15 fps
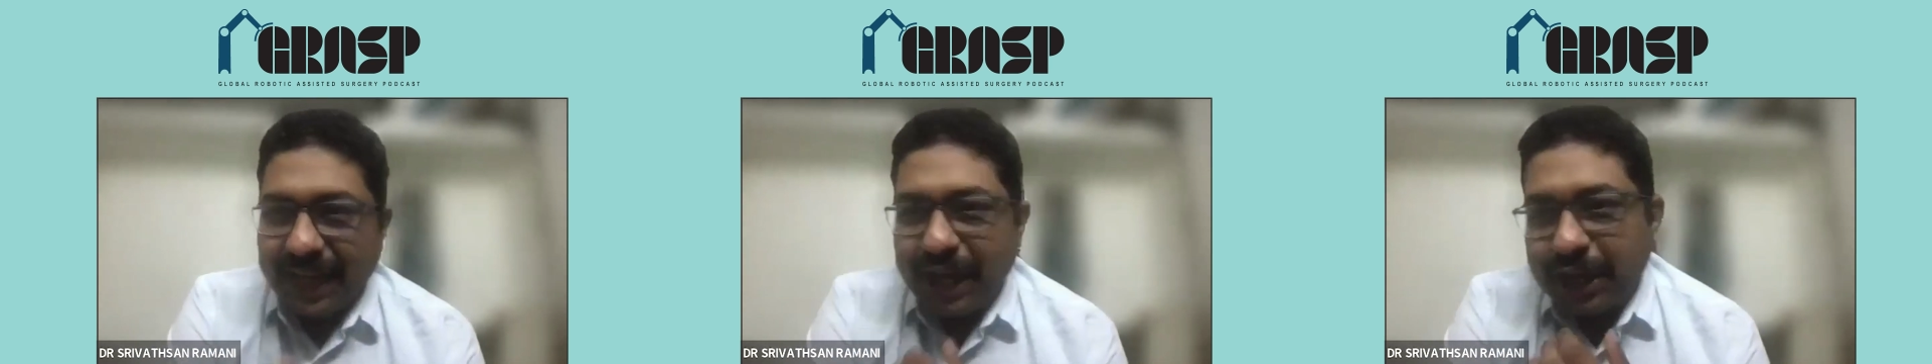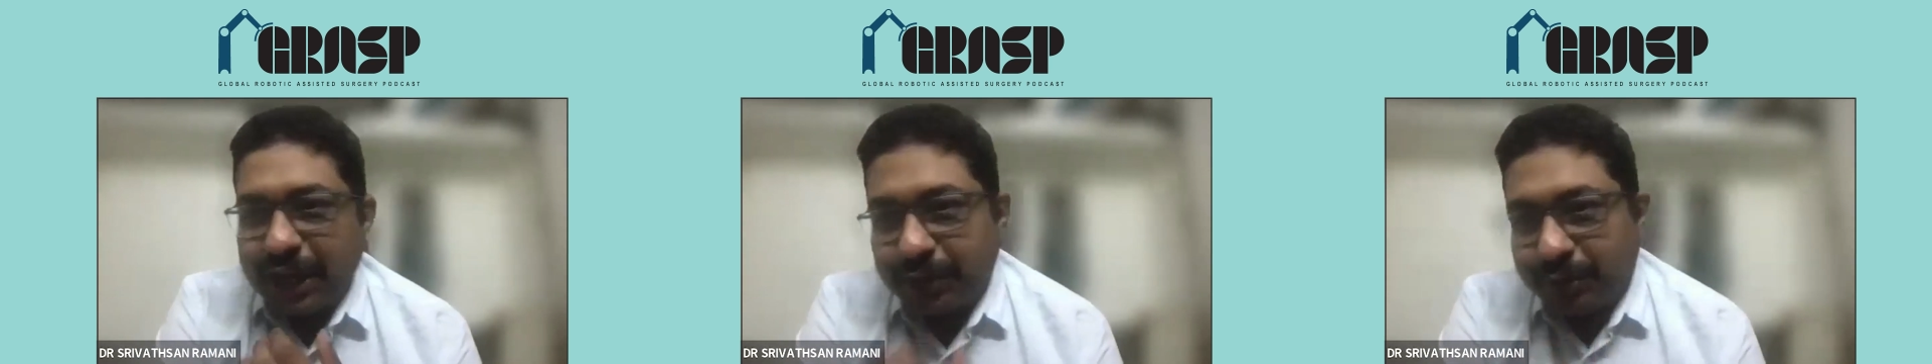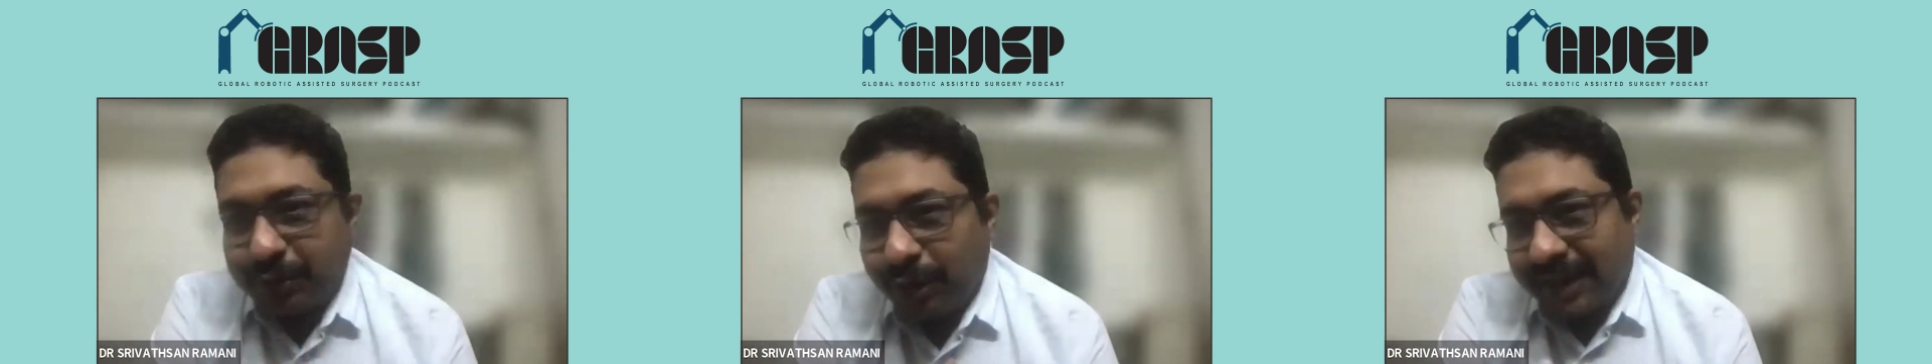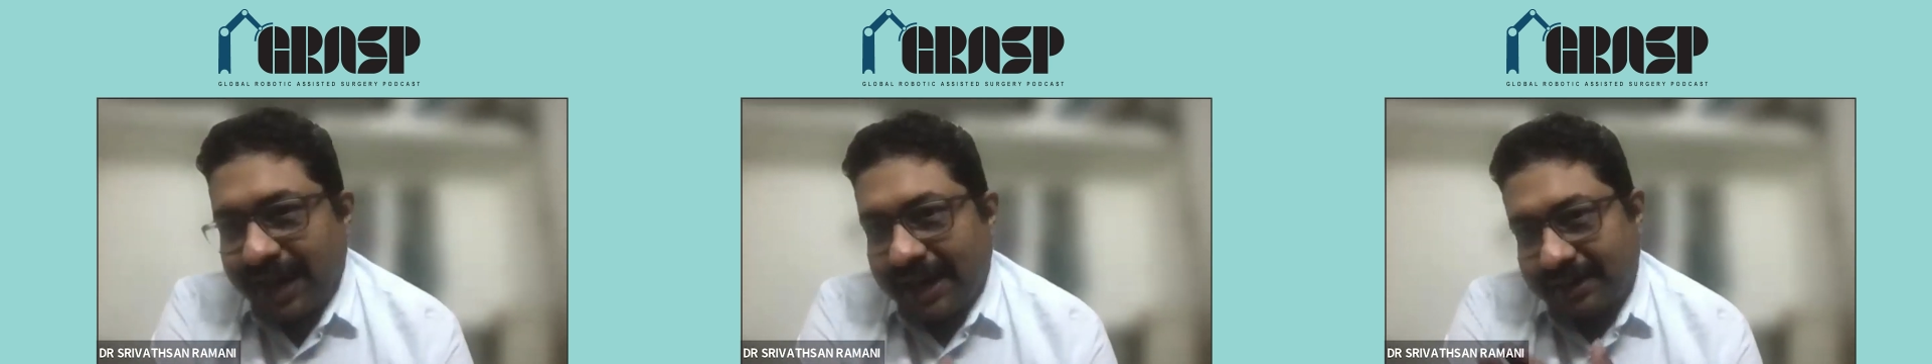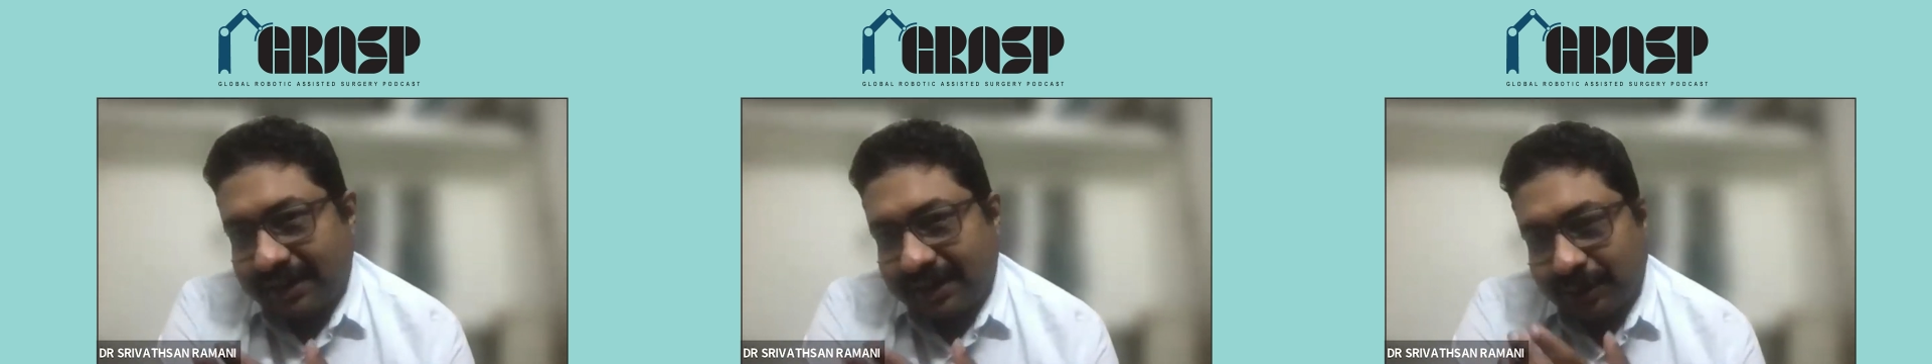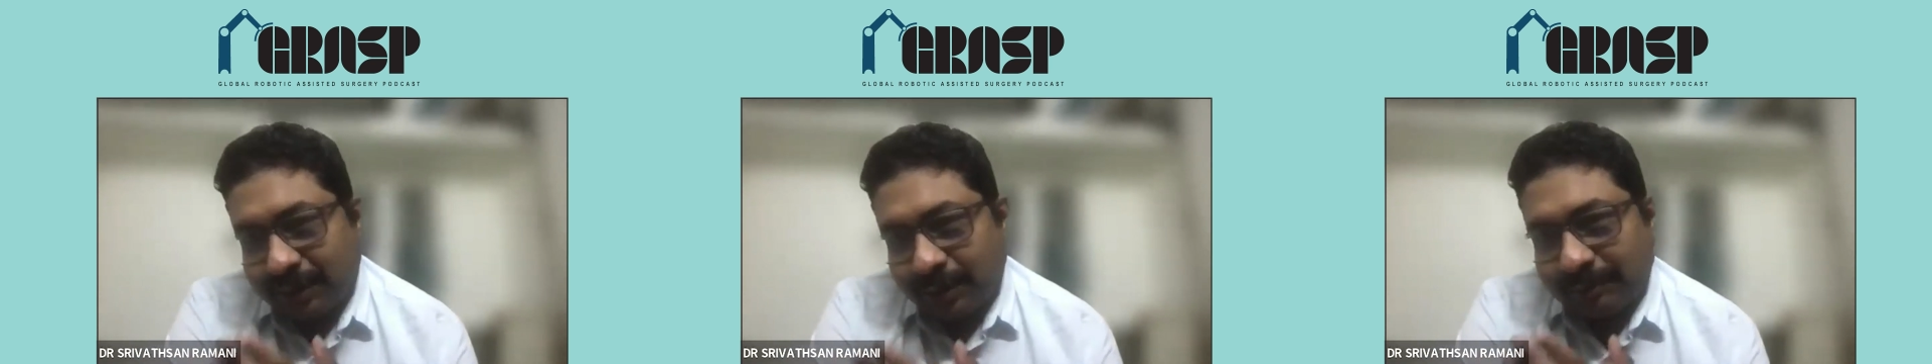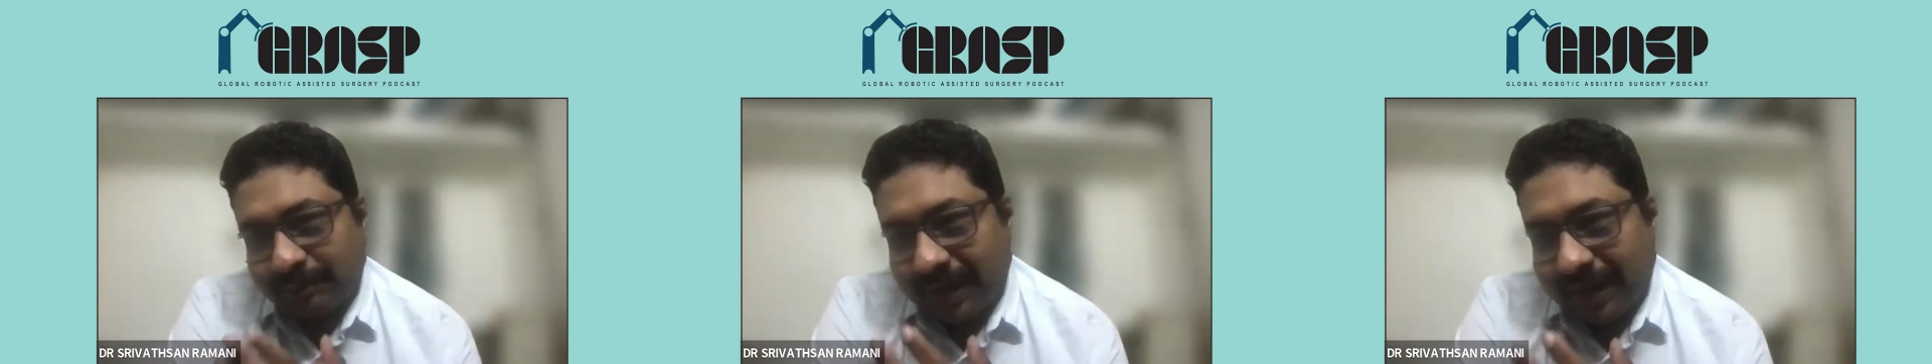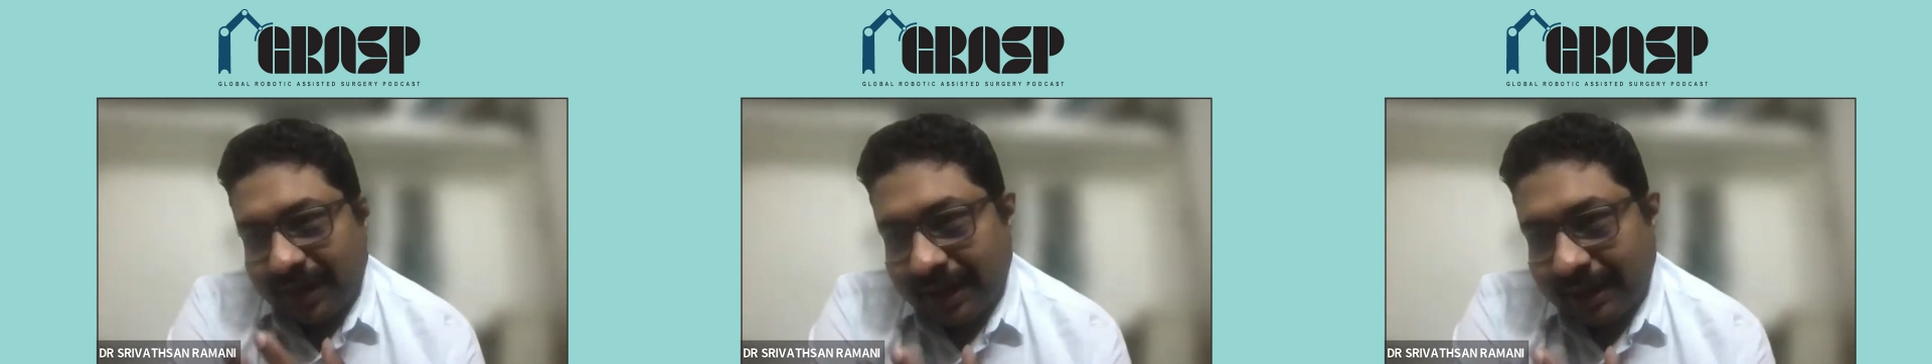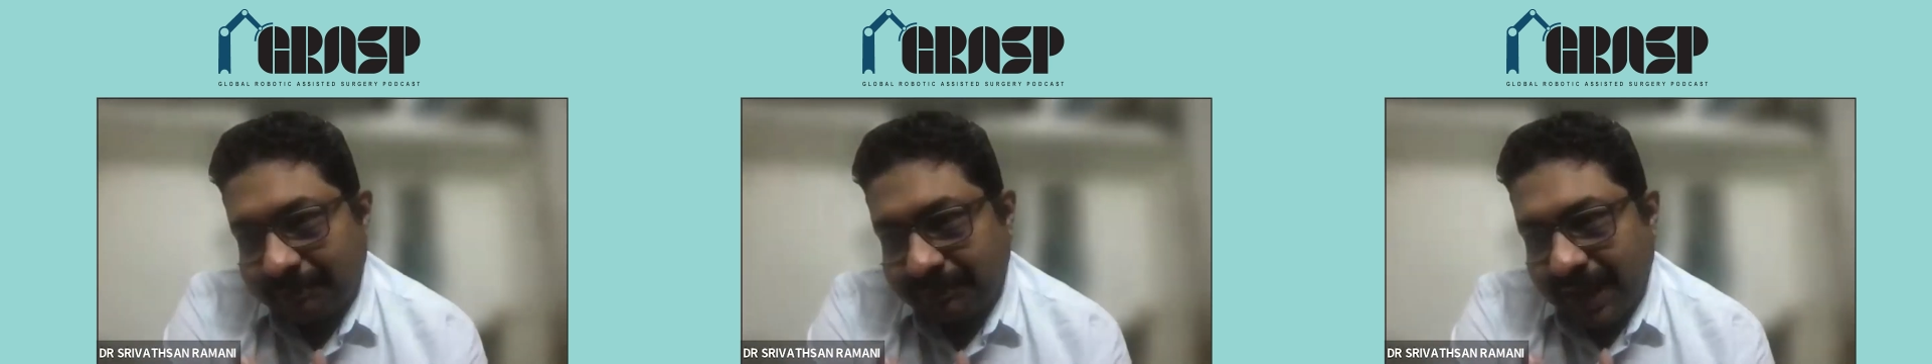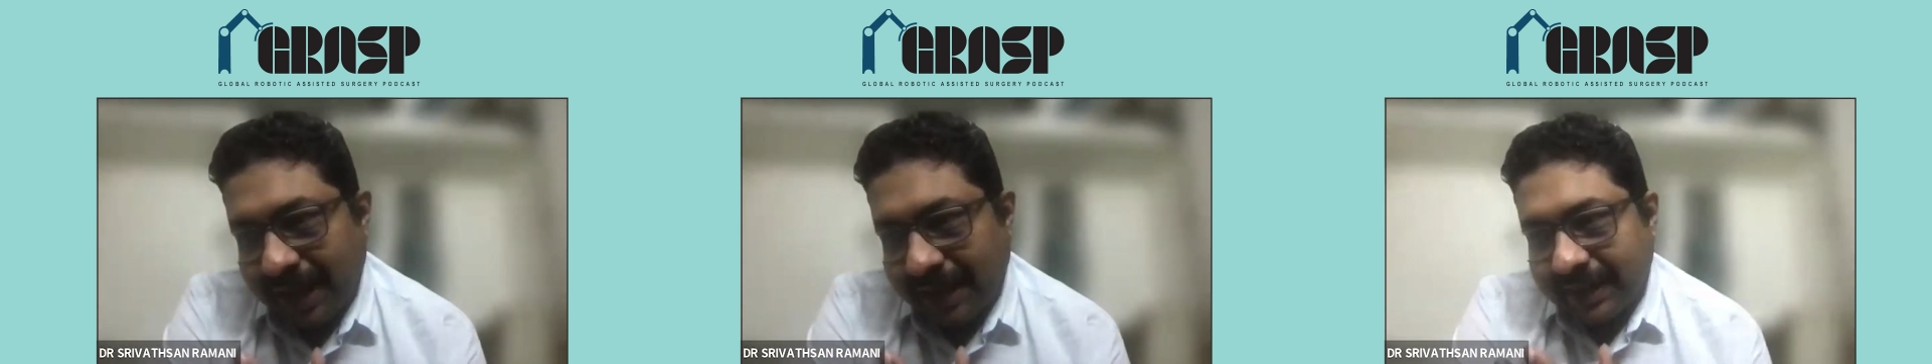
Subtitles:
you know that, that